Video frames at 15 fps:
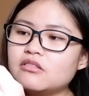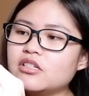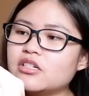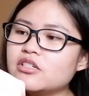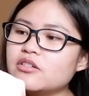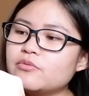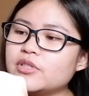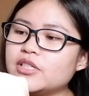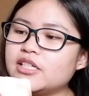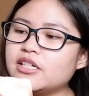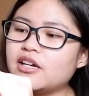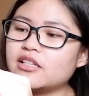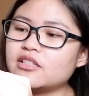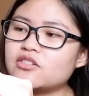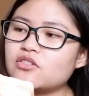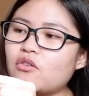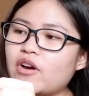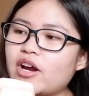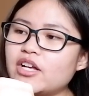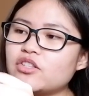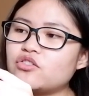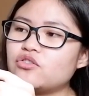doesn't really get
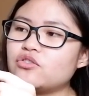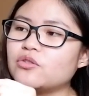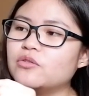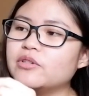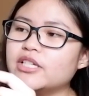scratched so